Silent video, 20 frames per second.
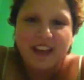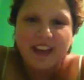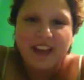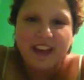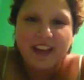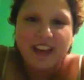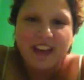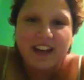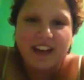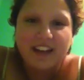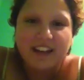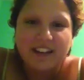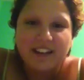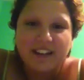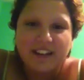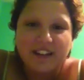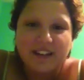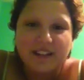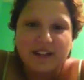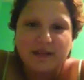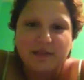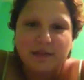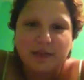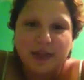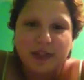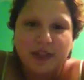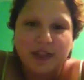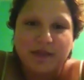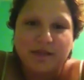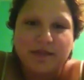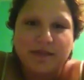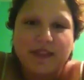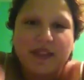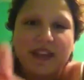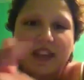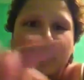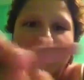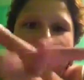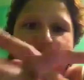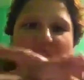Hey guys, it's me.
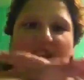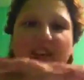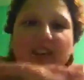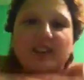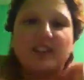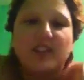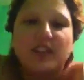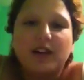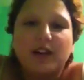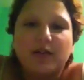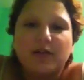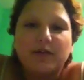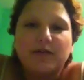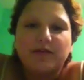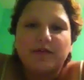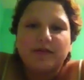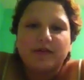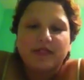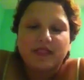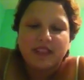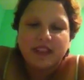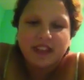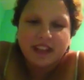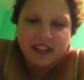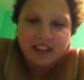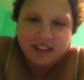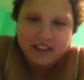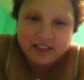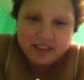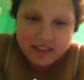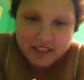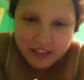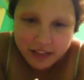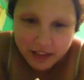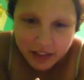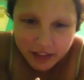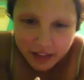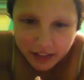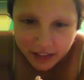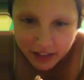So, eh, you're
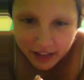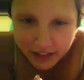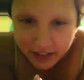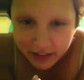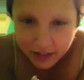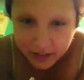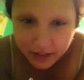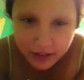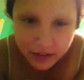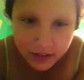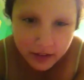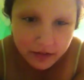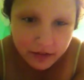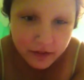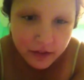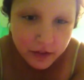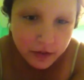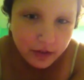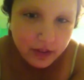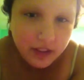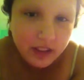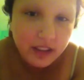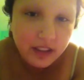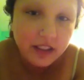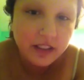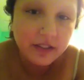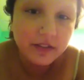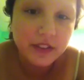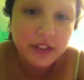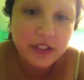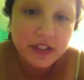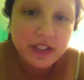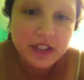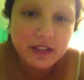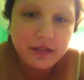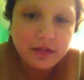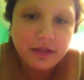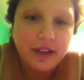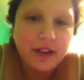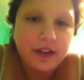gonna get a good view of cleavage,
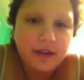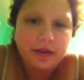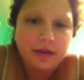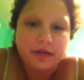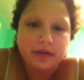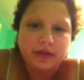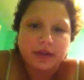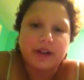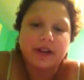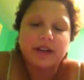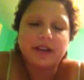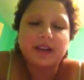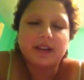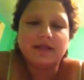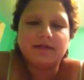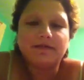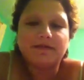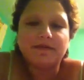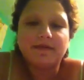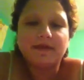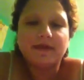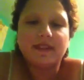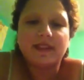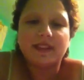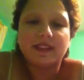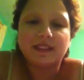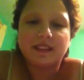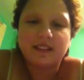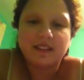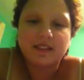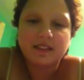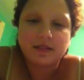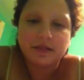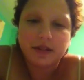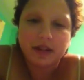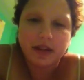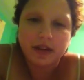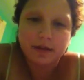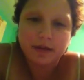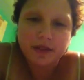so get over it. It's
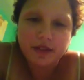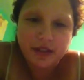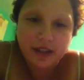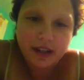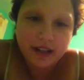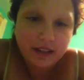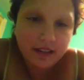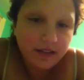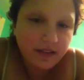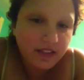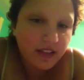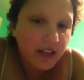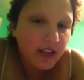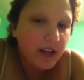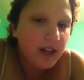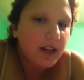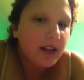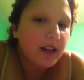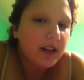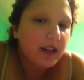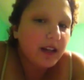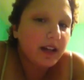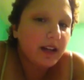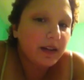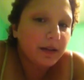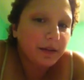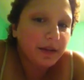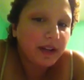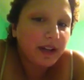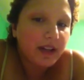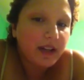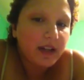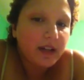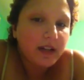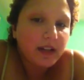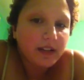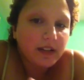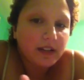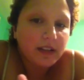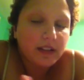okay, I'm attractive. Anyway,
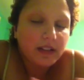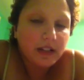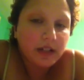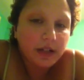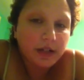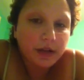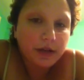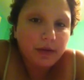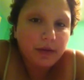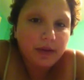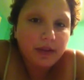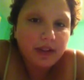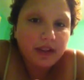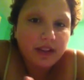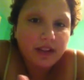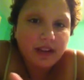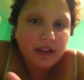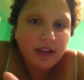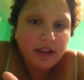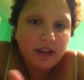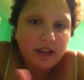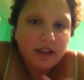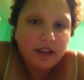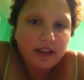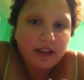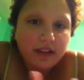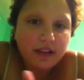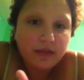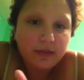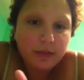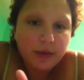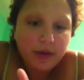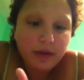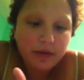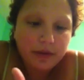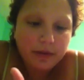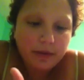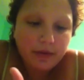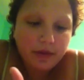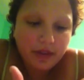so in honor of my
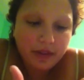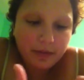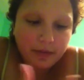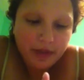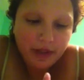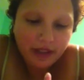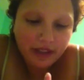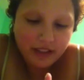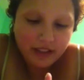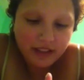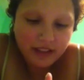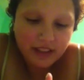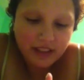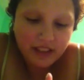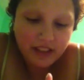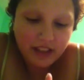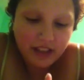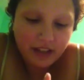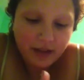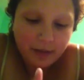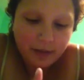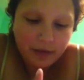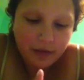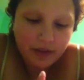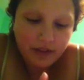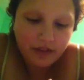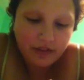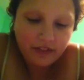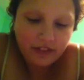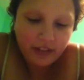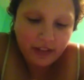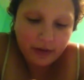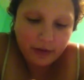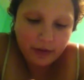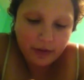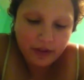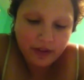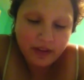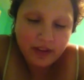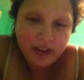reborn pregnancy, I'm gonna fake
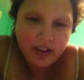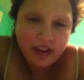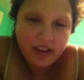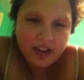one.